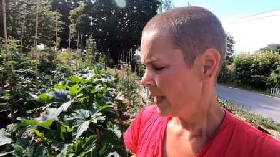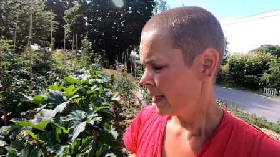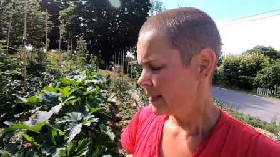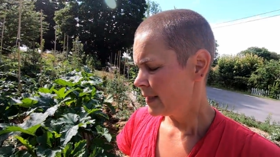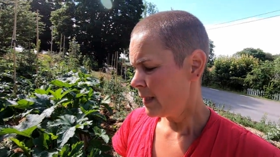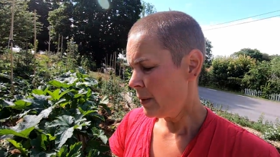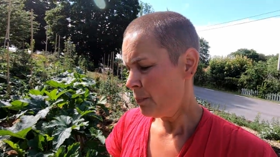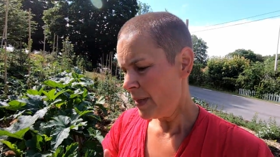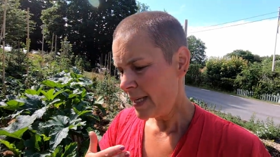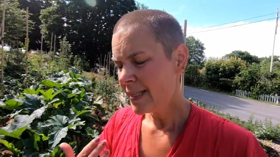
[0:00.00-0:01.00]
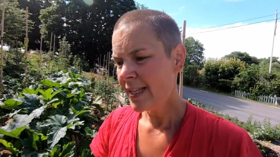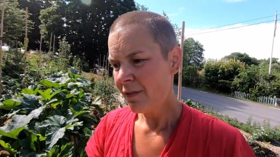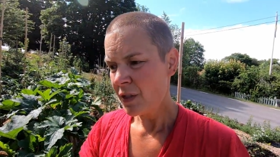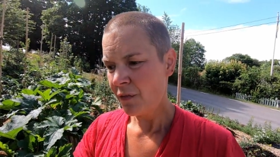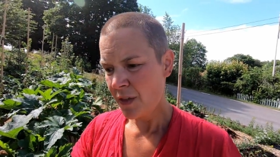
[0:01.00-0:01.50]
And being
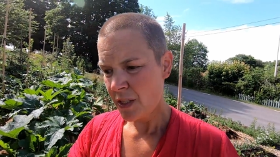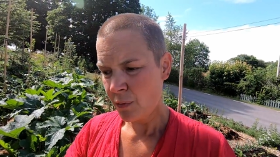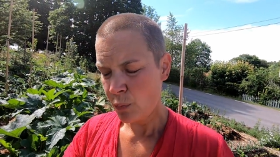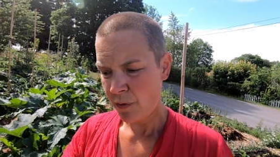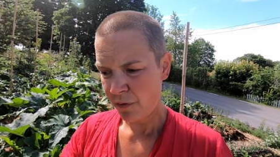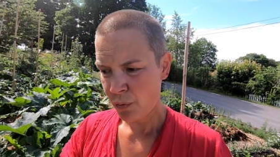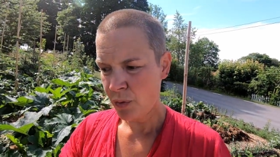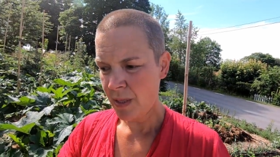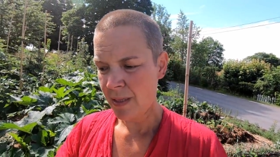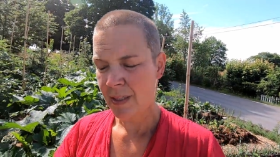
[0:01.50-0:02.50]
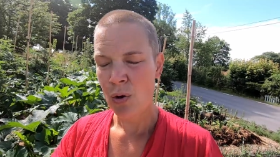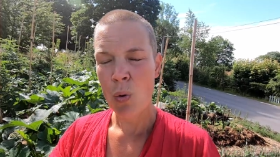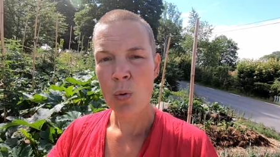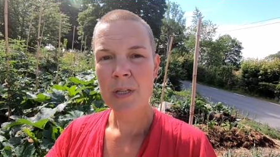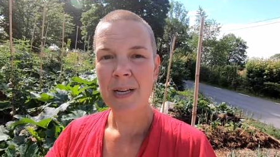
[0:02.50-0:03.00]
self-sufficient with food in this
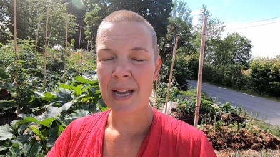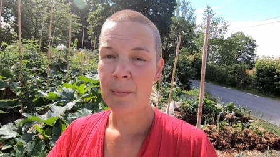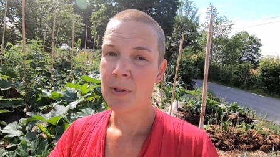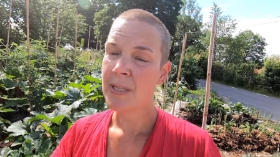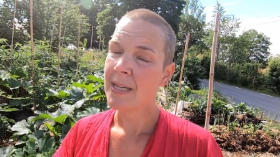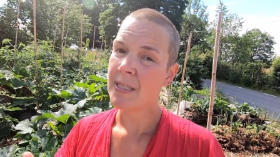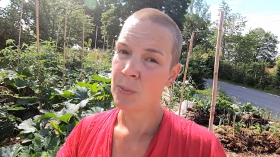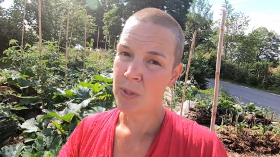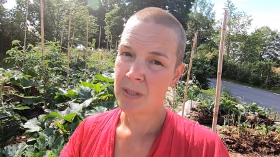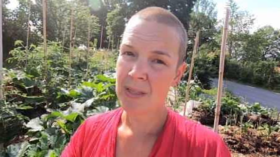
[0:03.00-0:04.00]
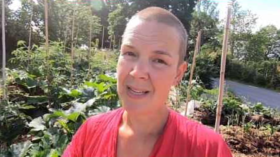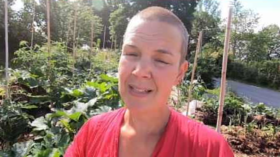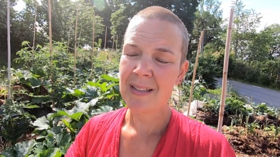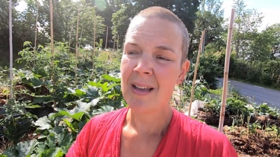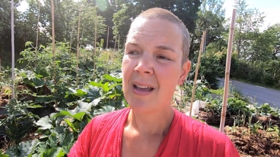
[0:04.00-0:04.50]
cold climate as Sweden
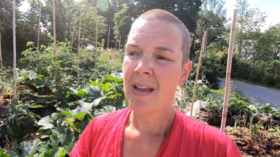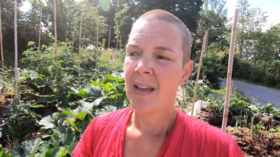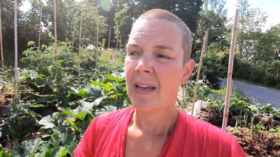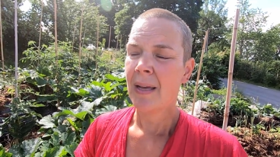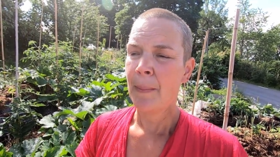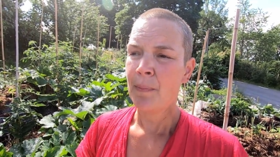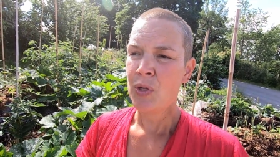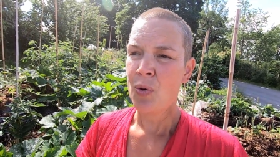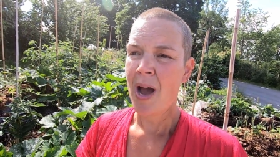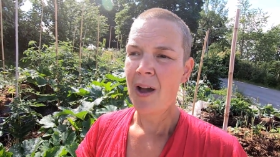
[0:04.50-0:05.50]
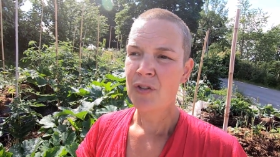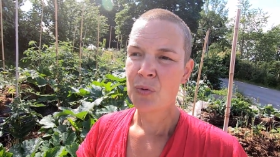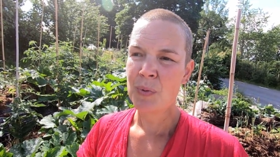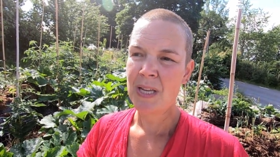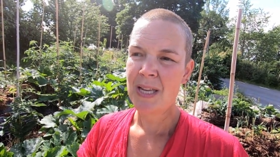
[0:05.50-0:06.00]
is, um, you have
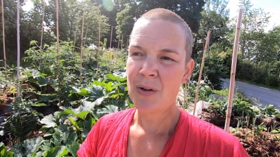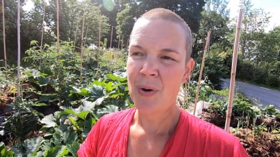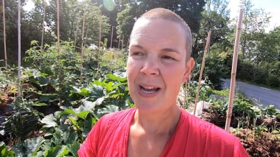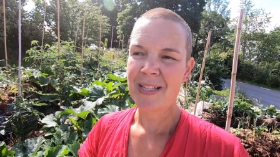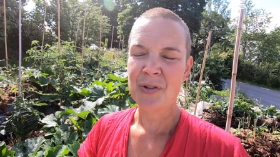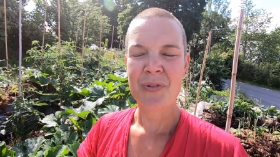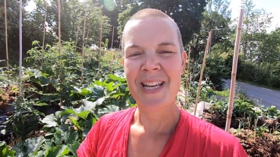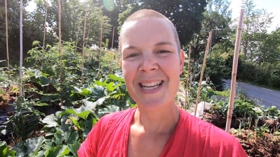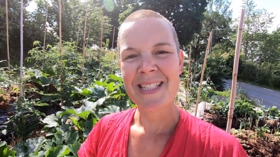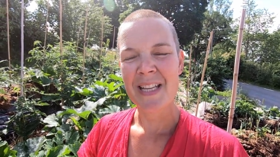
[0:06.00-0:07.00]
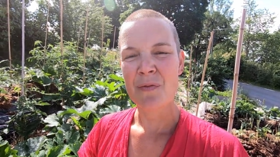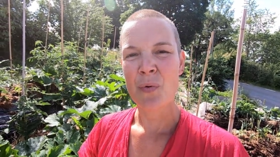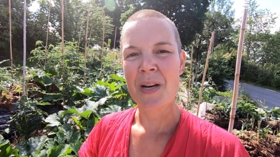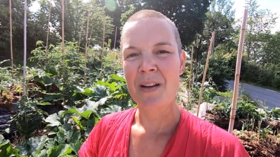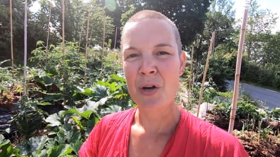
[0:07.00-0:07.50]
to be quite creative
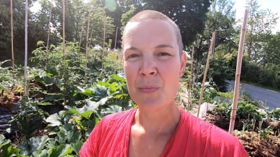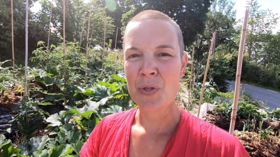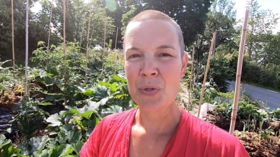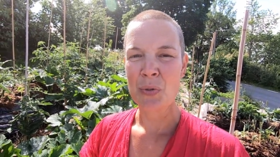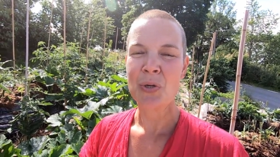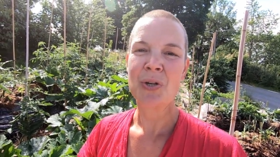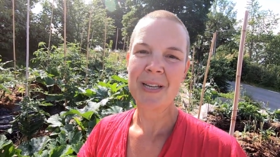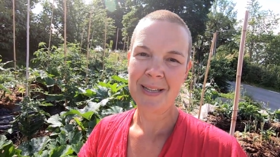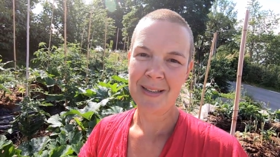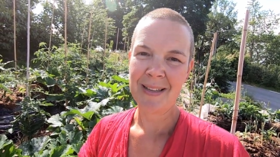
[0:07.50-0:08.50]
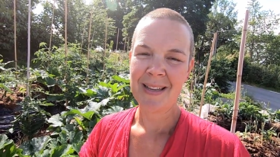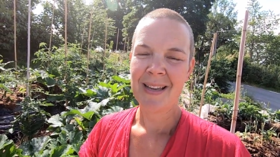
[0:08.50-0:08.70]
when it comes to cooking.